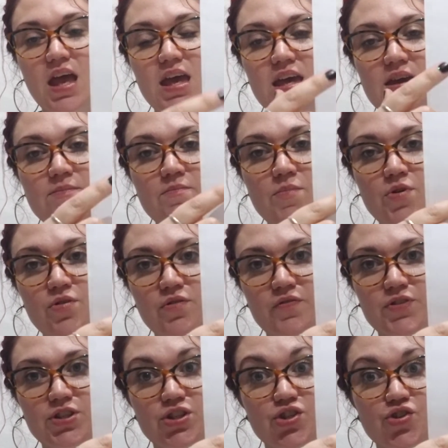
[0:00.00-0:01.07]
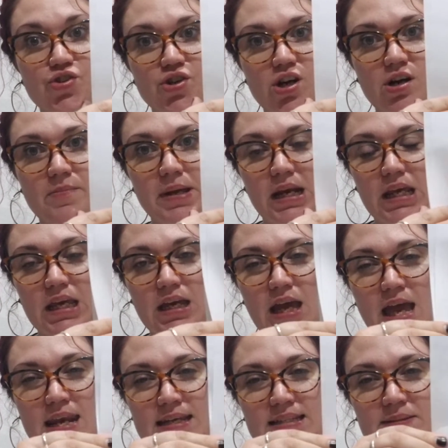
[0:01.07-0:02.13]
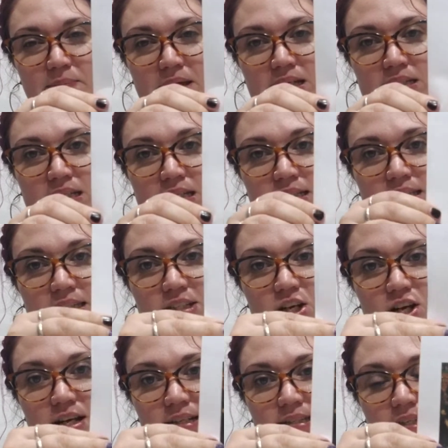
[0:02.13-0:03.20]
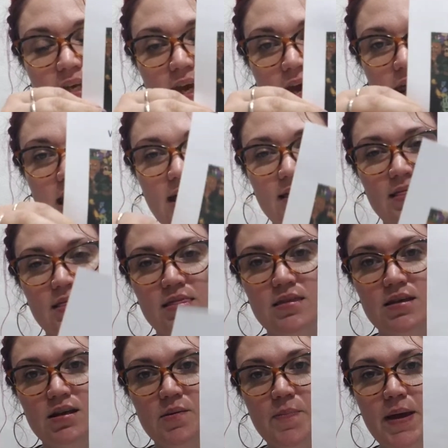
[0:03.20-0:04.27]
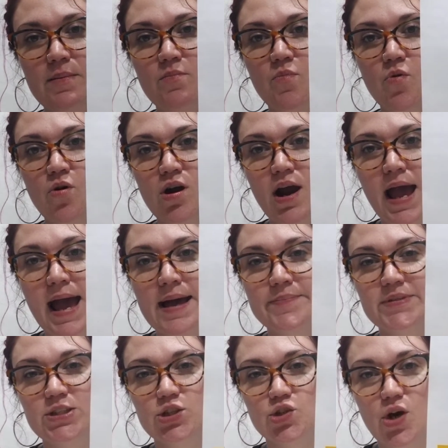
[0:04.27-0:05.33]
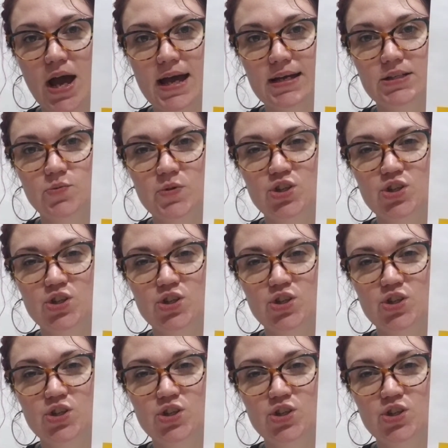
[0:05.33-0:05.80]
He moved to Germany and his paintings started to get a little bit more abstract,